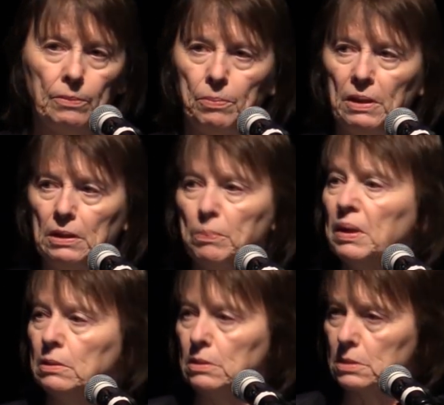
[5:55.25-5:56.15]
paid a
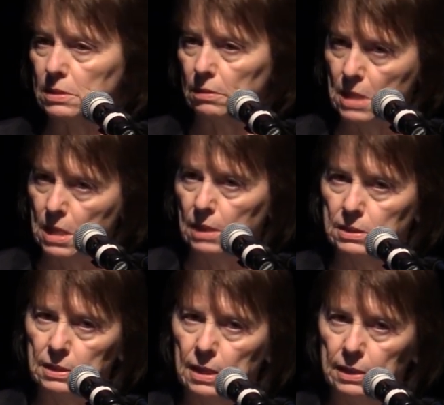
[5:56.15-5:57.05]
pittance and
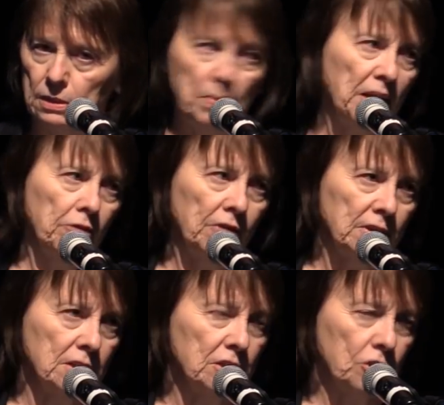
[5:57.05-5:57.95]
denied
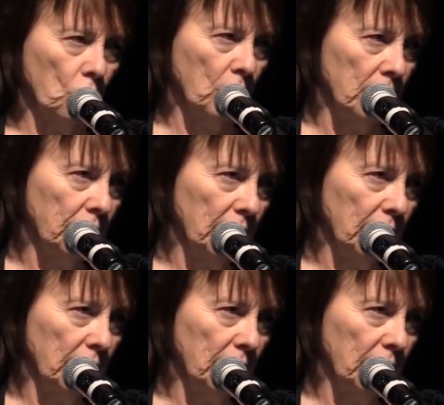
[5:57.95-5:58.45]
benefits and so on.